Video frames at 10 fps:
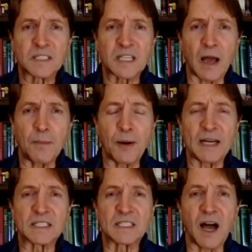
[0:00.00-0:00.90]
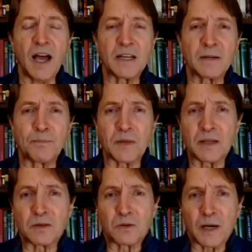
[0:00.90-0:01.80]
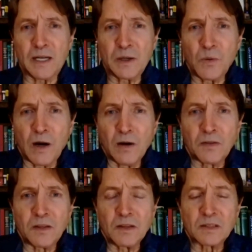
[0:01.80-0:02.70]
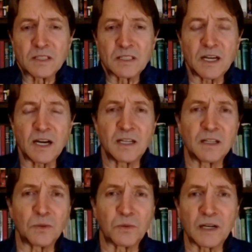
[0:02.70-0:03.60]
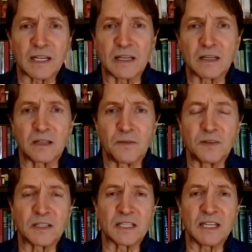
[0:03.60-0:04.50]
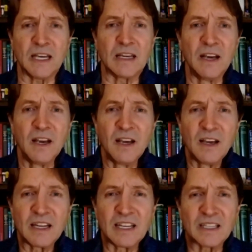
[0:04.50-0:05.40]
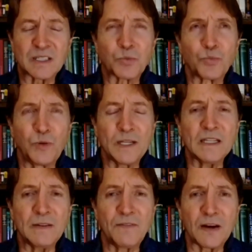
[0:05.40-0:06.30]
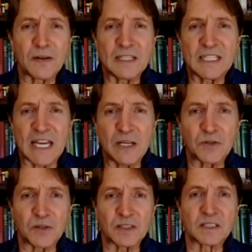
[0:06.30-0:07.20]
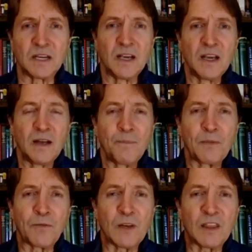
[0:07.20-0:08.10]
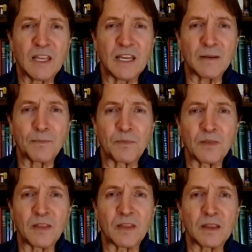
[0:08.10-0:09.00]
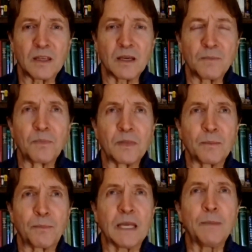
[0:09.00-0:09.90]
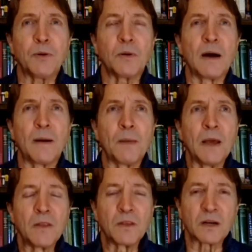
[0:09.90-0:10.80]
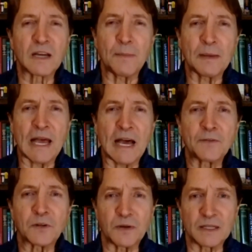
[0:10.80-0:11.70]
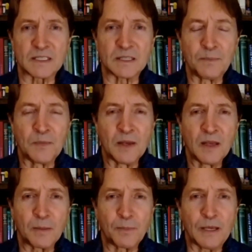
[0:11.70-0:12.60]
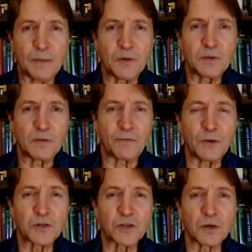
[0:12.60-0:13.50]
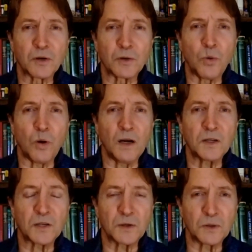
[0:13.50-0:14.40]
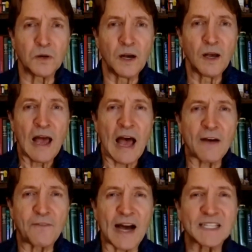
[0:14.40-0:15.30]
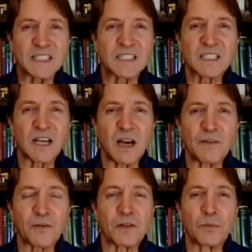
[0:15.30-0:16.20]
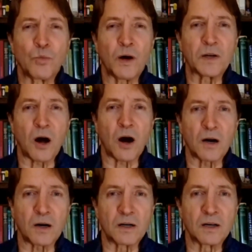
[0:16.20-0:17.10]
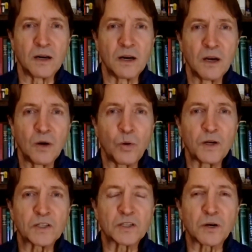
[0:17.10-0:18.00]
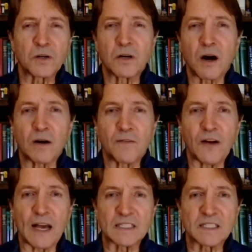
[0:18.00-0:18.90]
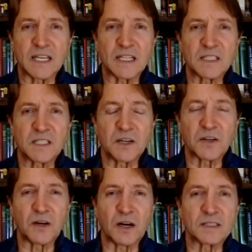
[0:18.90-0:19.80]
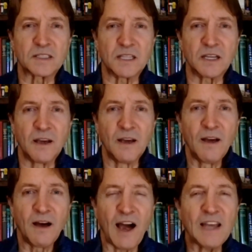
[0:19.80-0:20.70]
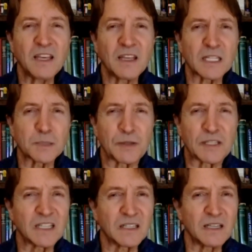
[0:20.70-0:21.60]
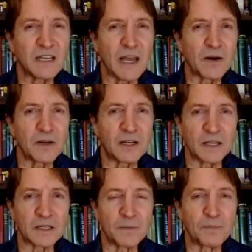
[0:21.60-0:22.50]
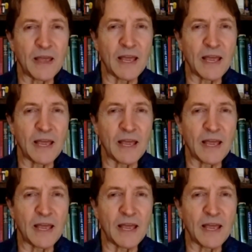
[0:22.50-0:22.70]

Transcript: side by side in creating wealth in the society that we're lucky to live in today. And I think it's really very dangerous if we think that the people that are coming after us, the people in the future, are going to want to have us decide for them what art, what historical artifacts they can see or not see. I think that's particularly arrogant